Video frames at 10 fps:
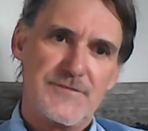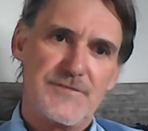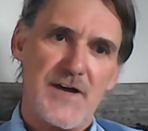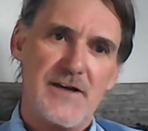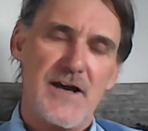
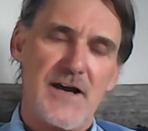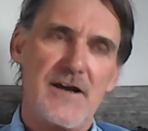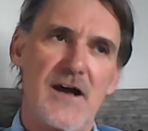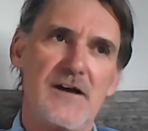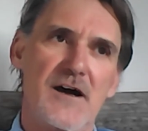
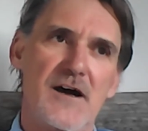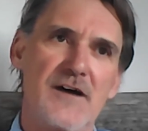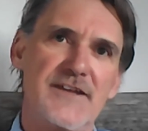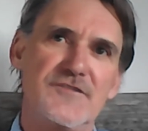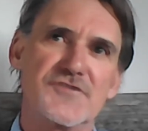I'll
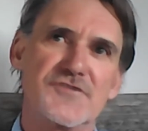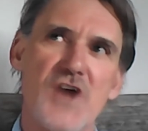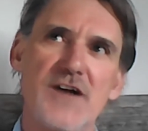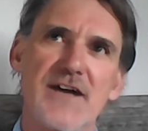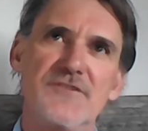get strong
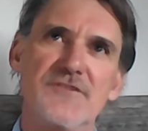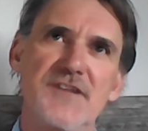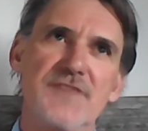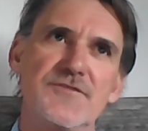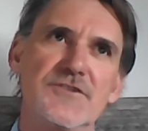now and say
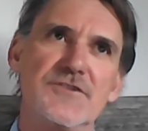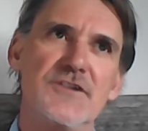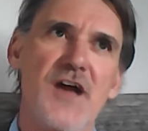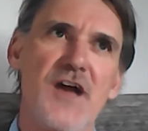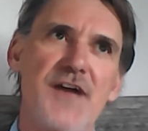for a
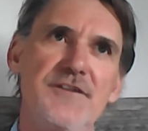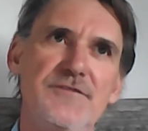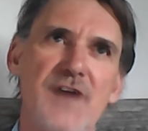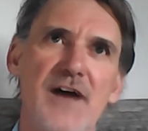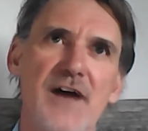lot of
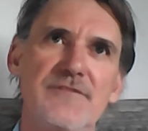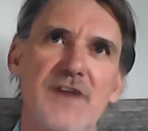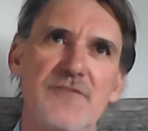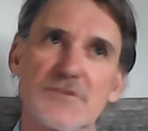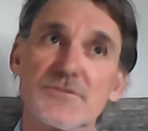I've
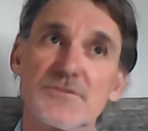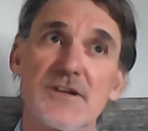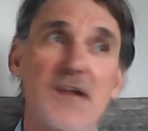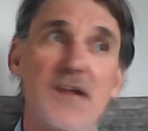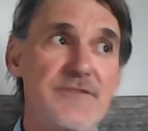worked with a
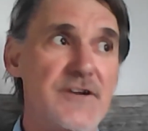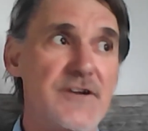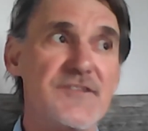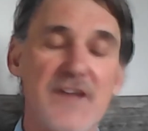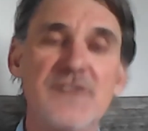lot of very
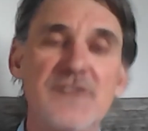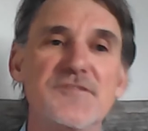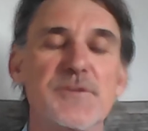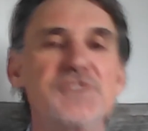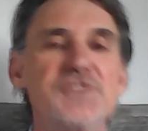
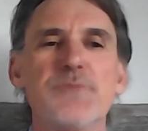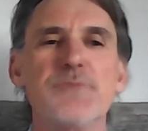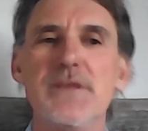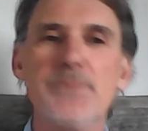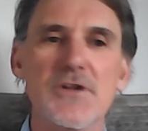psycho-spiritual
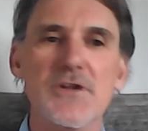people